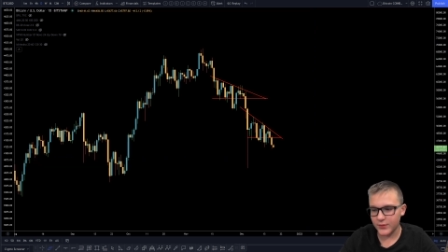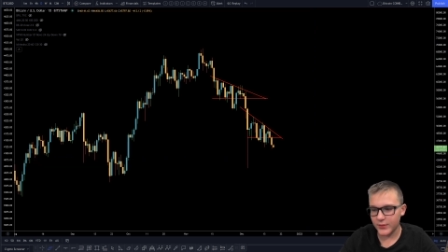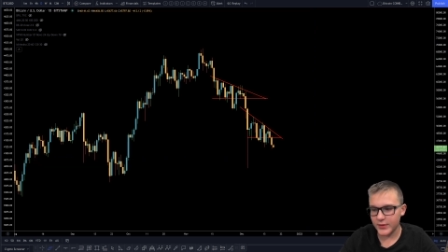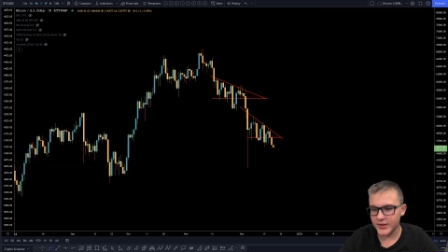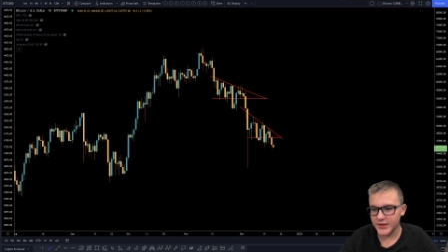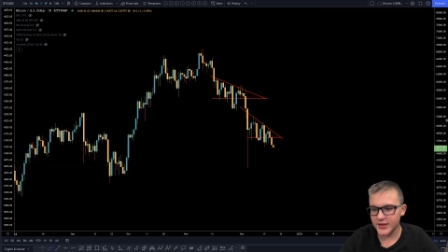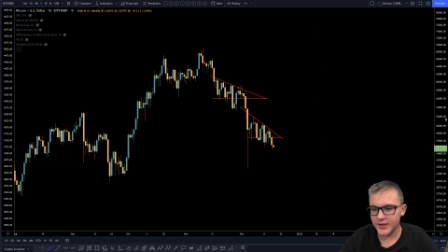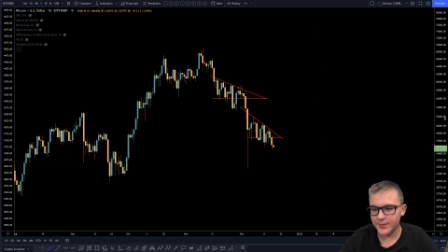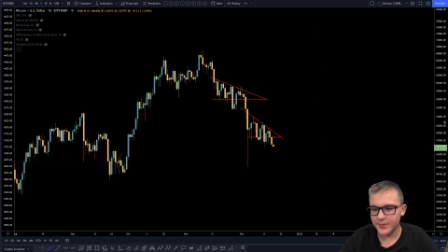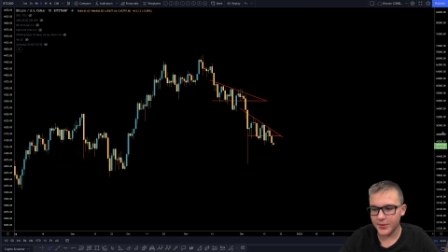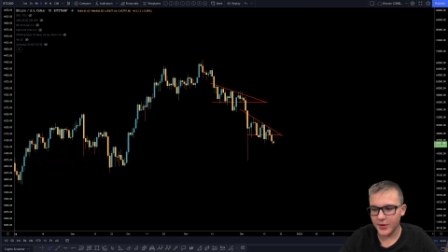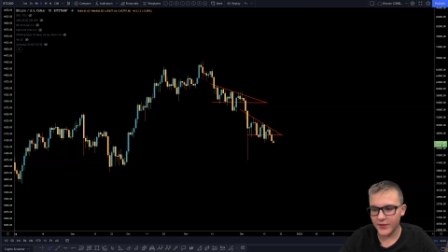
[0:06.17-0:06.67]
When is
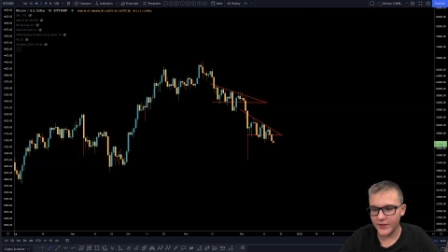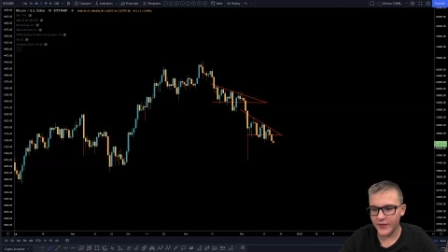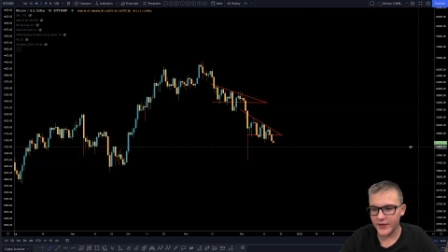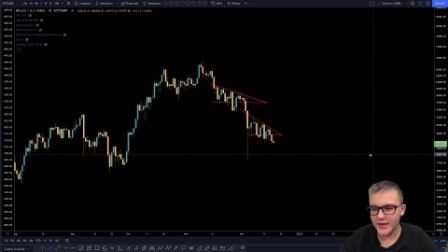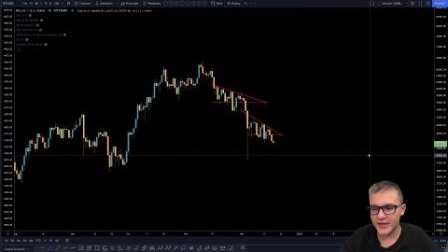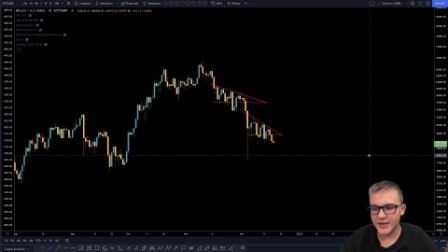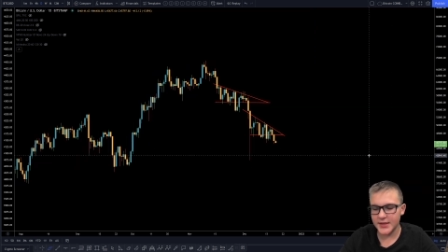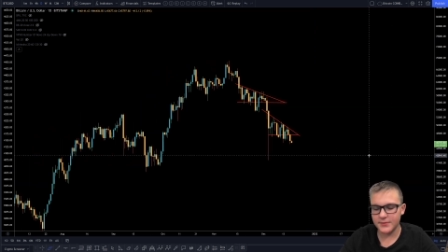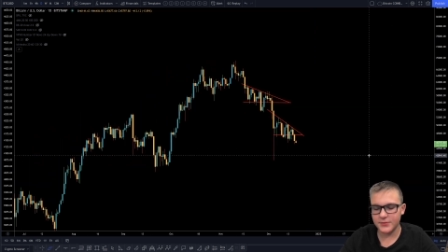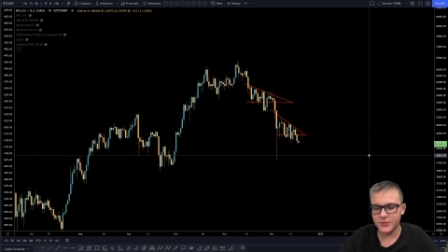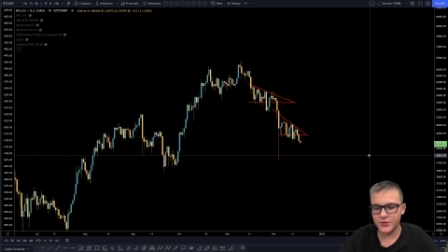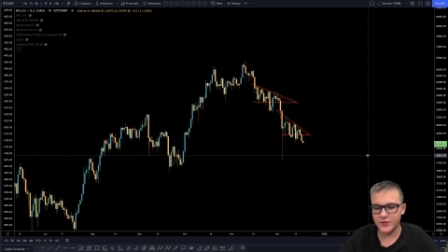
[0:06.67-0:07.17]
the perfect
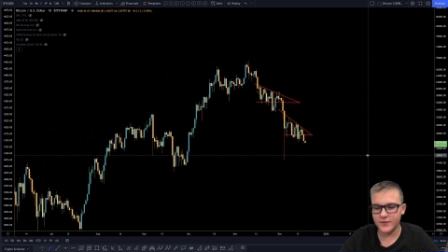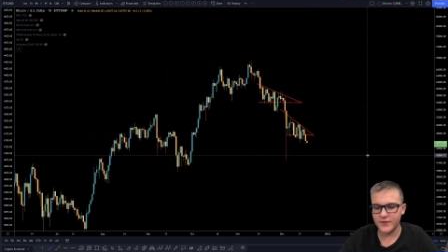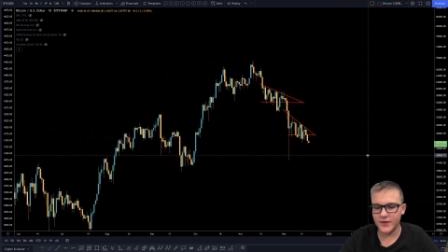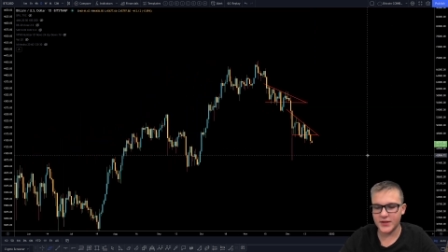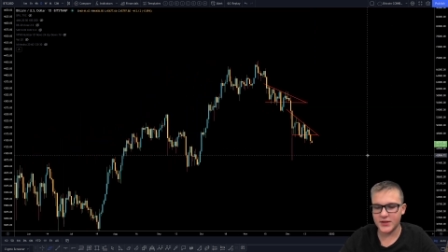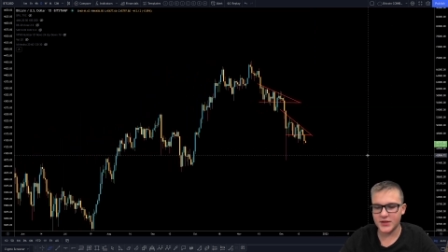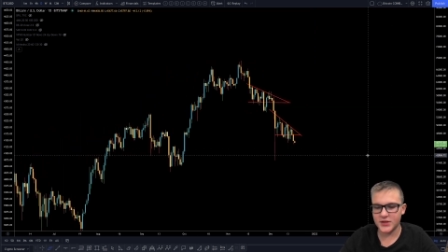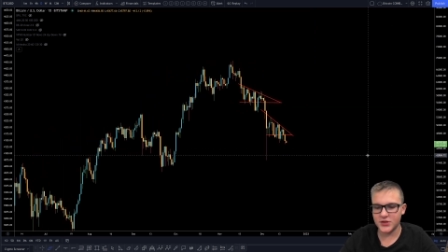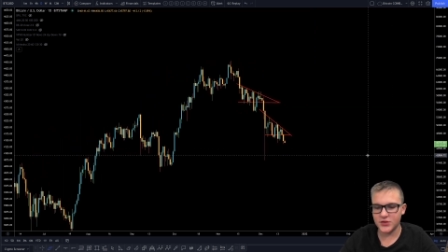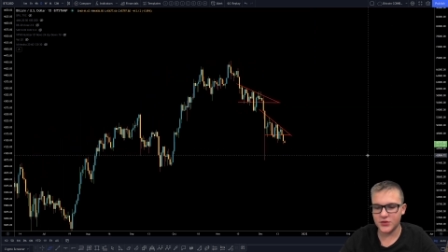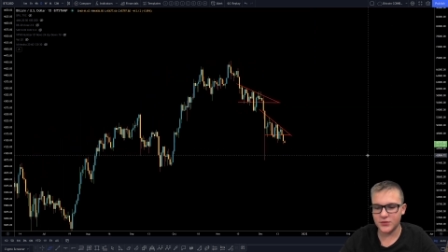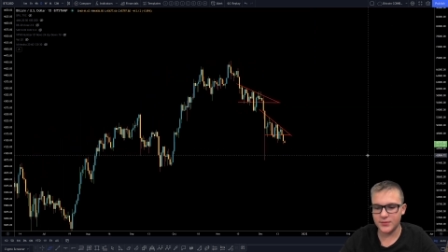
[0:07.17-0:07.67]
time to
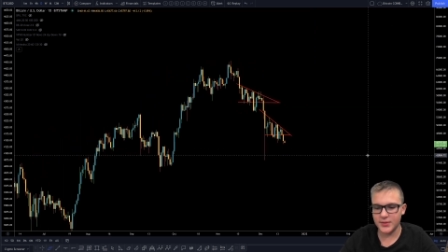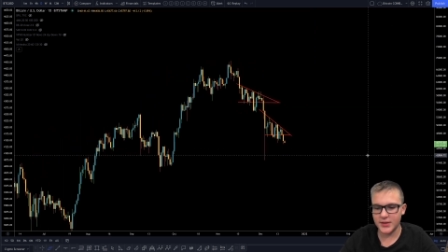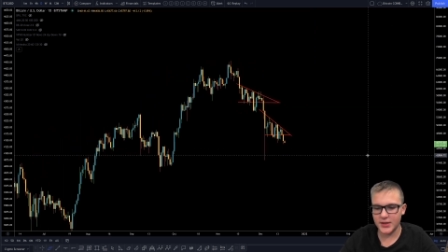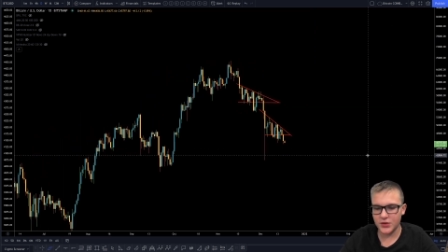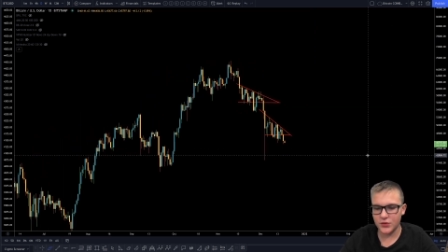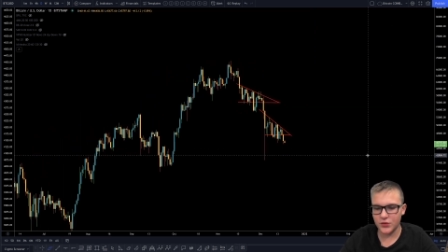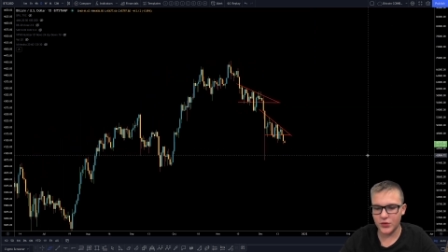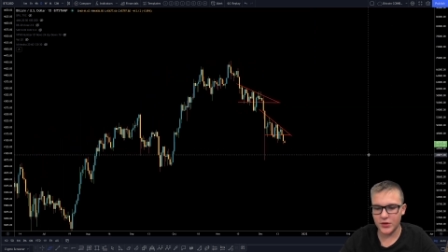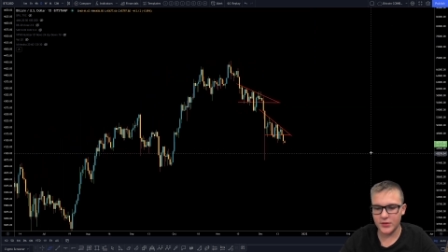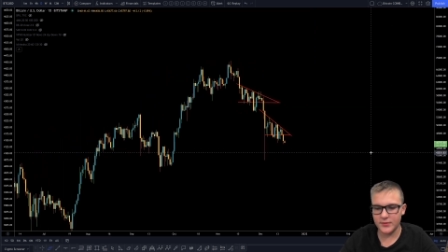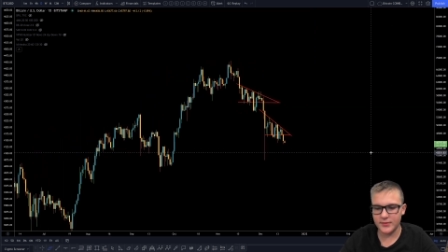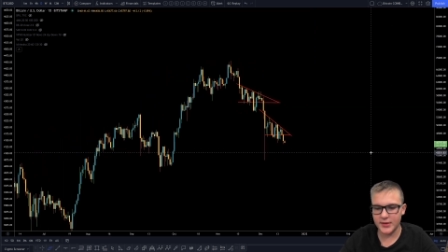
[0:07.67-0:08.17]
invest into Bitcoin?